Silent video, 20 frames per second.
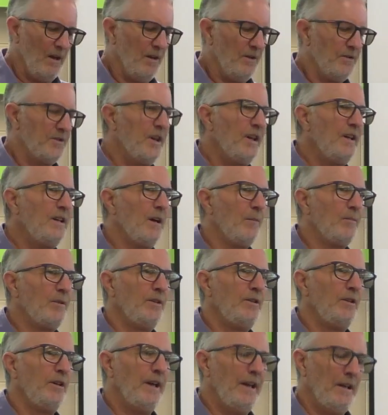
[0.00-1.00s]

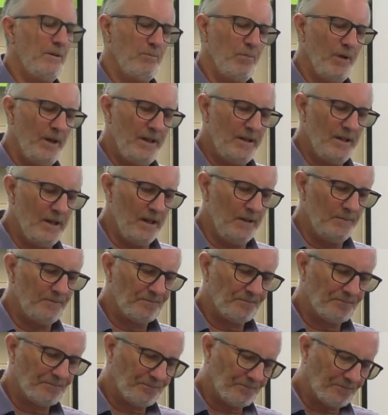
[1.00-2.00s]
C.W. Leadbeater
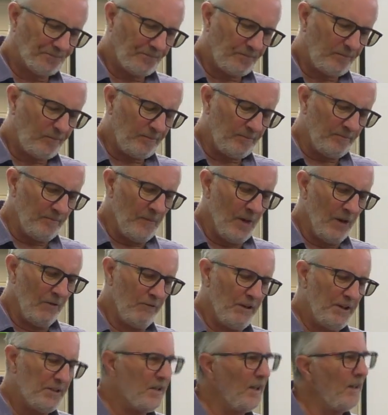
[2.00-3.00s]

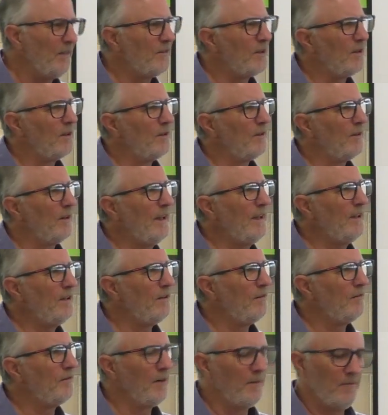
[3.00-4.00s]
received a
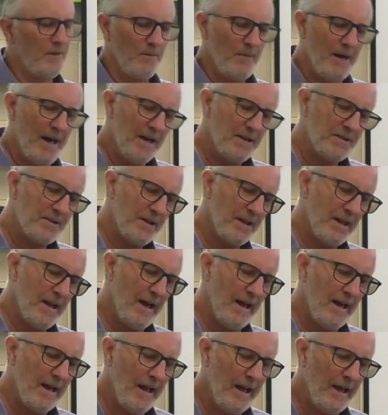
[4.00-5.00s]
letter from the Master
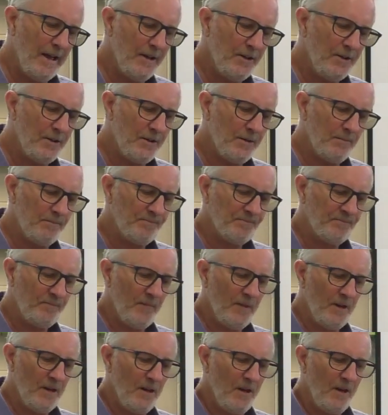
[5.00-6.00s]
K.H.
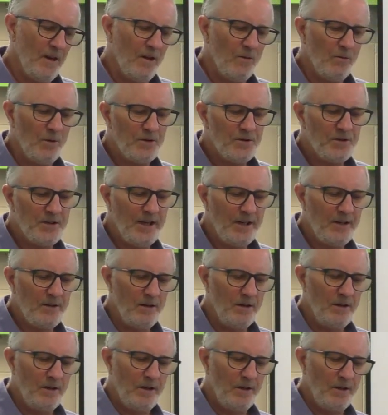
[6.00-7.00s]
which
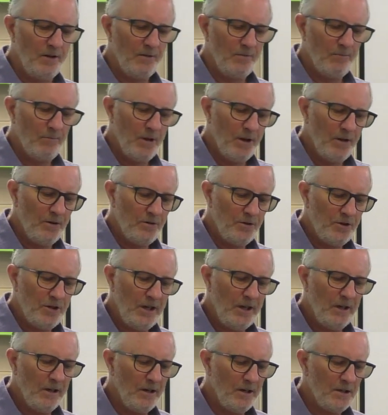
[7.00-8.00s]
said,
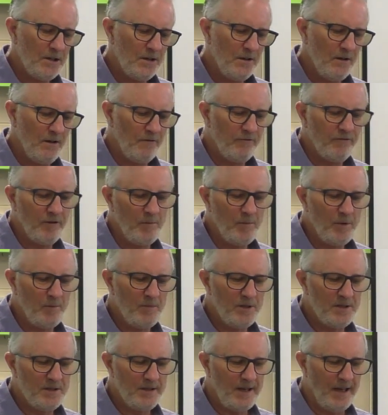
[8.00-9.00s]
cheerleaders, from a
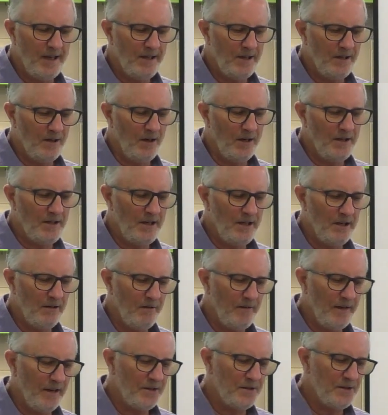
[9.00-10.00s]
mistaken idea
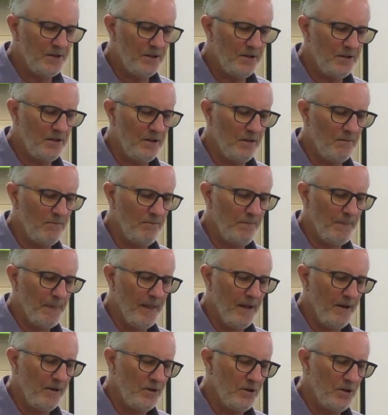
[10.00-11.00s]
of our system,
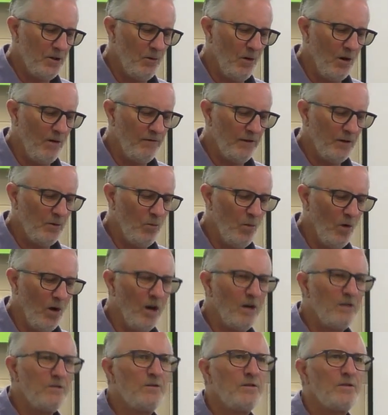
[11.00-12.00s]
too often
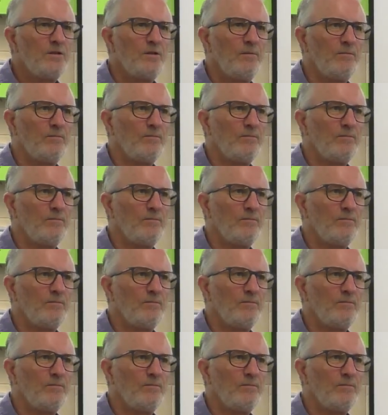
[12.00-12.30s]
watch